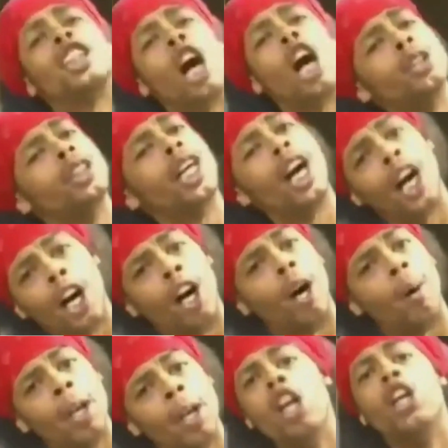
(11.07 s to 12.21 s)
So
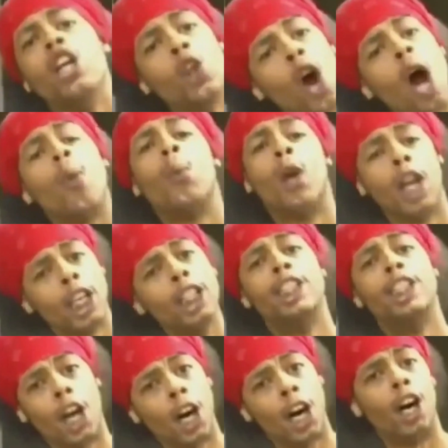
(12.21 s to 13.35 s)
dumb. You are
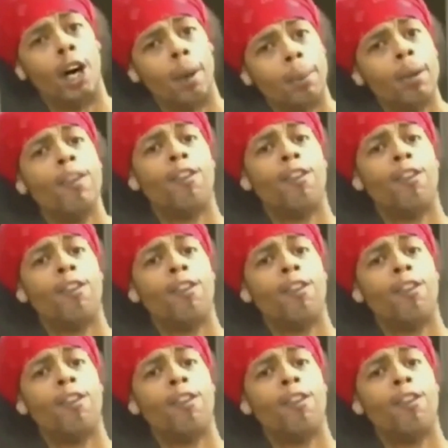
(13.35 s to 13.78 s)
really dumb.